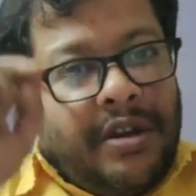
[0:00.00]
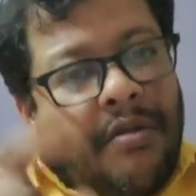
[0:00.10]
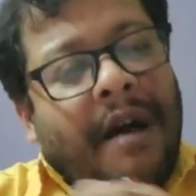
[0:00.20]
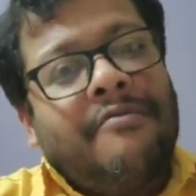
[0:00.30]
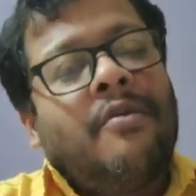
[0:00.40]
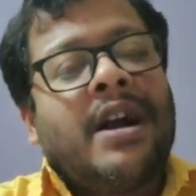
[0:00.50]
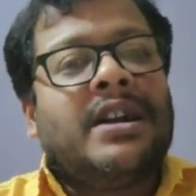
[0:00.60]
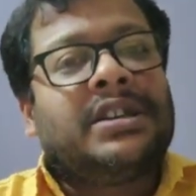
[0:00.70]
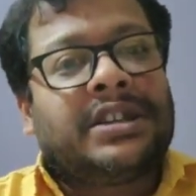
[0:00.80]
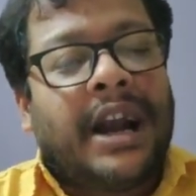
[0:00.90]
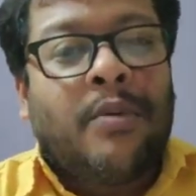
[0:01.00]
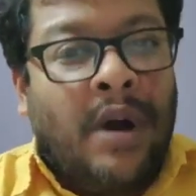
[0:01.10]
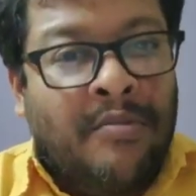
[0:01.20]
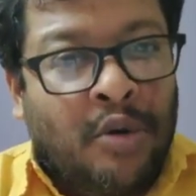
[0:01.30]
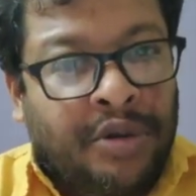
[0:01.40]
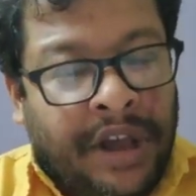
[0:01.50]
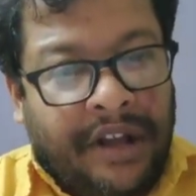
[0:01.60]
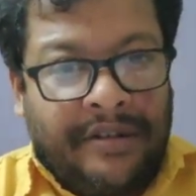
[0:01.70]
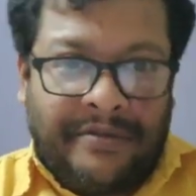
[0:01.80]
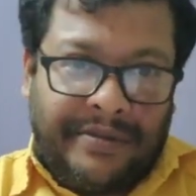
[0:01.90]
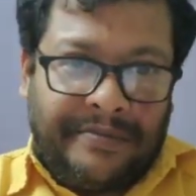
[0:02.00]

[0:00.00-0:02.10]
You have to understand one more thing.